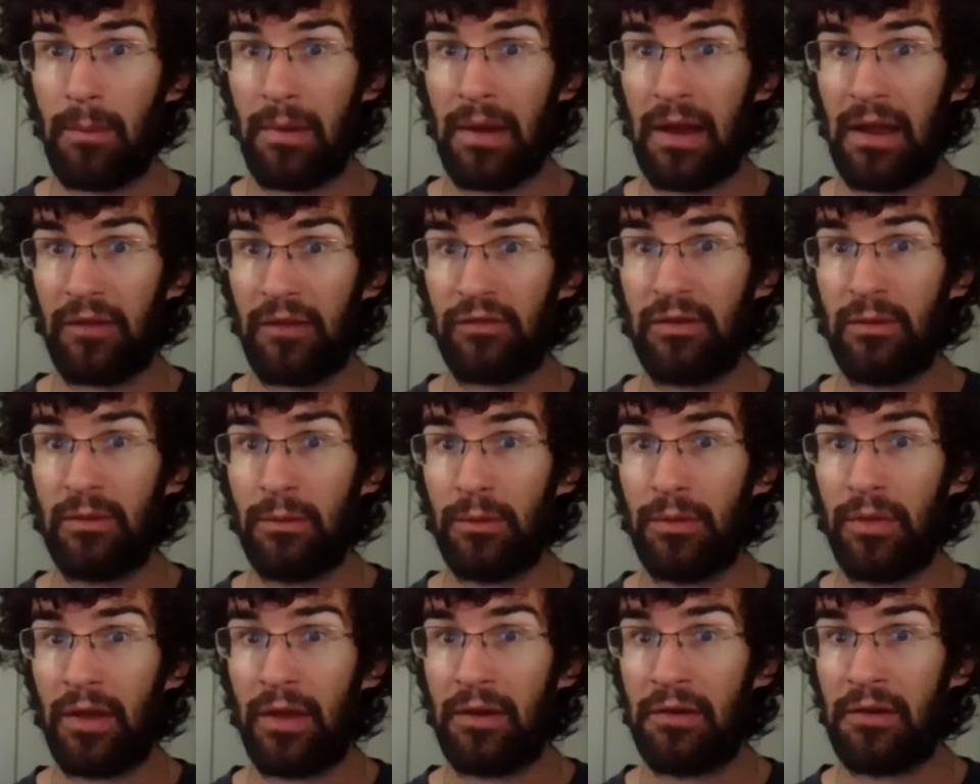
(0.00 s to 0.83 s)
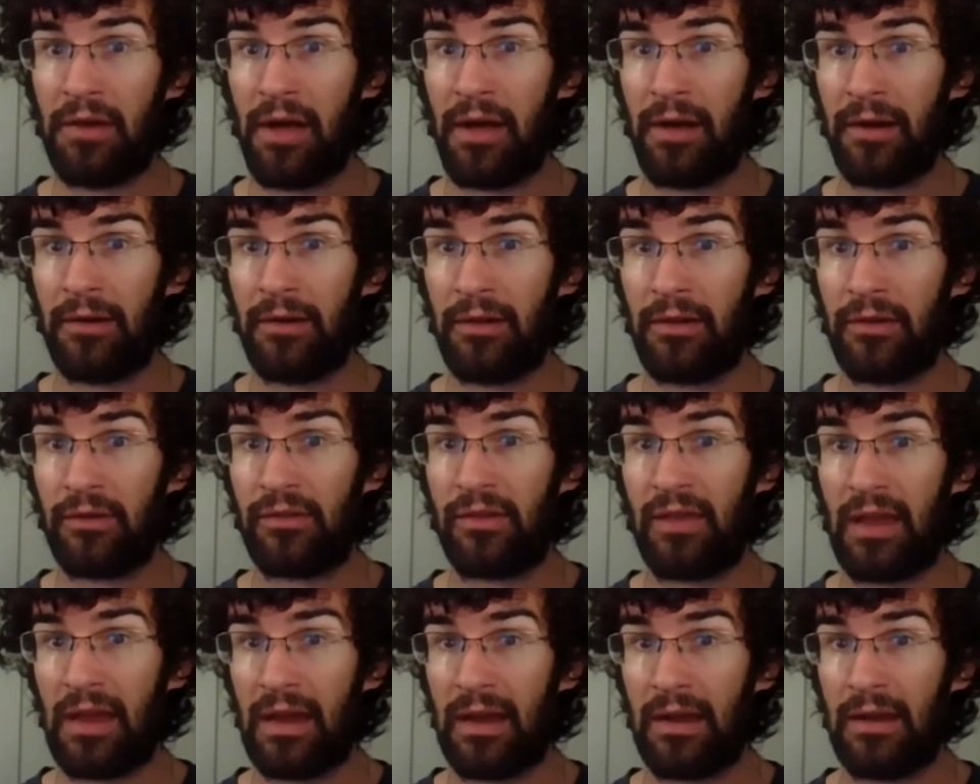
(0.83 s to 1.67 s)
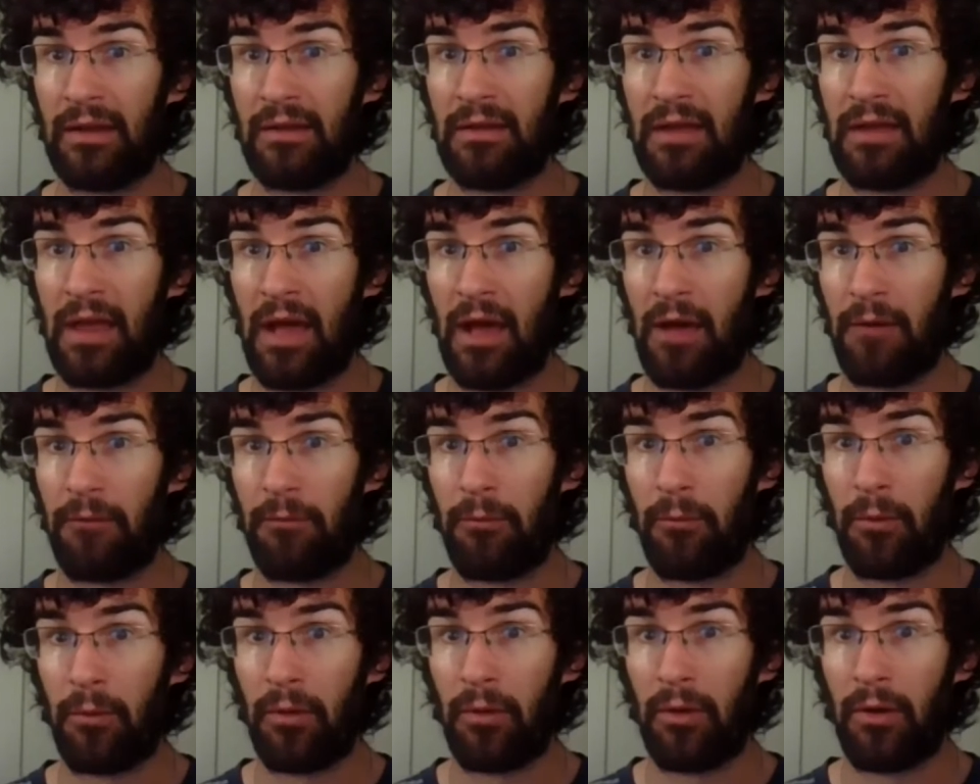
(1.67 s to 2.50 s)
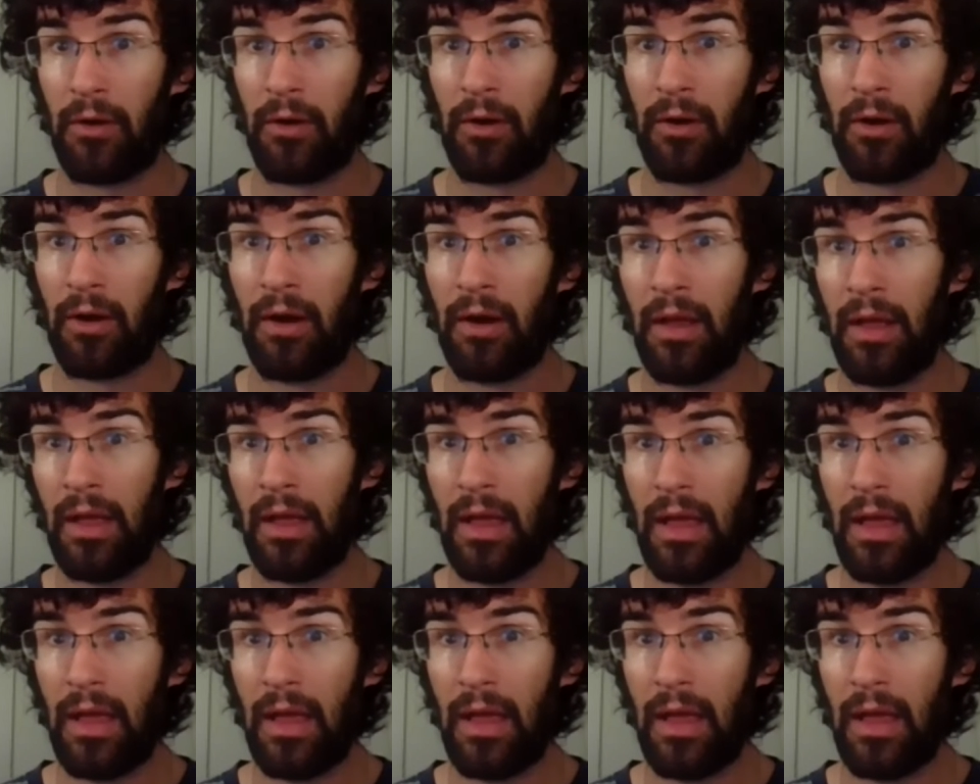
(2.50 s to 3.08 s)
I mean, I see what that dog does day in and day out for her.